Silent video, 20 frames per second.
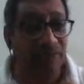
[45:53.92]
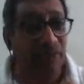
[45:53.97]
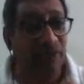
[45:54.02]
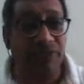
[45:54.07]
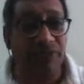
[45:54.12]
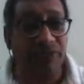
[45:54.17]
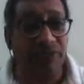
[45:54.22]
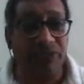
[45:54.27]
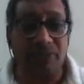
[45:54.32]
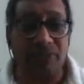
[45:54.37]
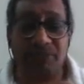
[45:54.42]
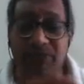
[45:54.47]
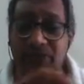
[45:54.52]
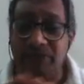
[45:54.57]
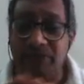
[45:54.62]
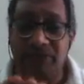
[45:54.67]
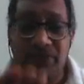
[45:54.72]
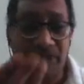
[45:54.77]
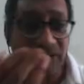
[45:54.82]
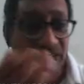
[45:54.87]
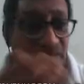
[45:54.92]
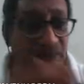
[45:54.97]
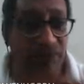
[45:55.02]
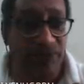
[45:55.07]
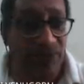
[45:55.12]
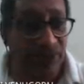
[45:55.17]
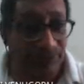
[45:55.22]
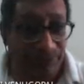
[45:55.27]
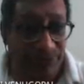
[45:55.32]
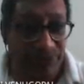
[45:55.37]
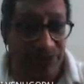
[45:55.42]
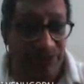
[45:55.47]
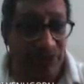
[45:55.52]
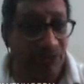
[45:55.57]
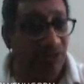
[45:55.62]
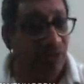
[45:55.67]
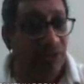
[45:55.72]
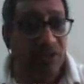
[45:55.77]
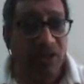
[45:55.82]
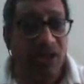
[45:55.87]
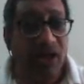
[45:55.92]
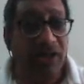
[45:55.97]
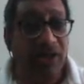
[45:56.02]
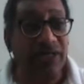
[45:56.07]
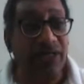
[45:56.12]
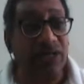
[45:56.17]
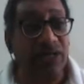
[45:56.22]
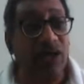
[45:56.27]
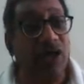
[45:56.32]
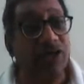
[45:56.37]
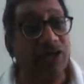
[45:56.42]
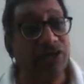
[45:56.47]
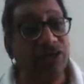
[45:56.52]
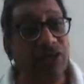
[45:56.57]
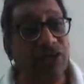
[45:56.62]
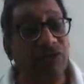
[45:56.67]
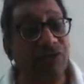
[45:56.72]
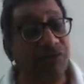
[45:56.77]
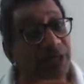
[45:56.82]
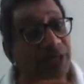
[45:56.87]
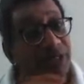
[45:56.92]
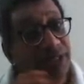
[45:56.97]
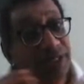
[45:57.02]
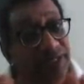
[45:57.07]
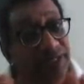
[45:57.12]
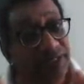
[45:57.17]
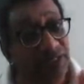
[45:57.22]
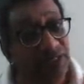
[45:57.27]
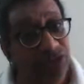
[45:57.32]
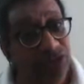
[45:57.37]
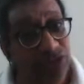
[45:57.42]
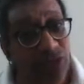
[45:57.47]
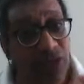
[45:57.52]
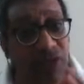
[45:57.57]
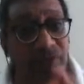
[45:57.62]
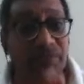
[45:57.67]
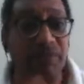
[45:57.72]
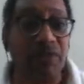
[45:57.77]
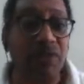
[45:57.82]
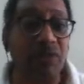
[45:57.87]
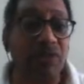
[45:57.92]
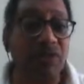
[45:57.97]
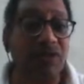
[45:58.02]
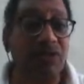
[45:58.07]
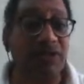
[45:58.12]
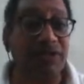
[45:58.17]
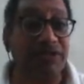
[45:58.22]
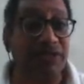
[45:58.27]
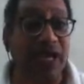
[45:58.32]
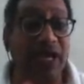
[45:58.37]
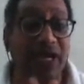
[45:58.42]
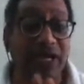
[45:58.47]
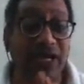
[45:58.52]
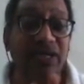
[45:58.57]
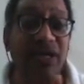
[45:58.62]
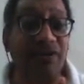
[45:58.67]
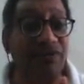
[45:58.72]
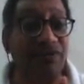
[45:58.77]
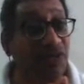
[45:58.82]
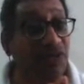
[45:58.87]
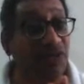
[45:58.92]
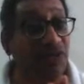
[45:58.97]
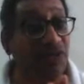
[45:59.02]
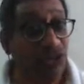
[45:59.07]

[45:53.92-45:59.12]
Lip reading: Maybe somebody may give tips. And the cost of maintaining the shop, the salary of the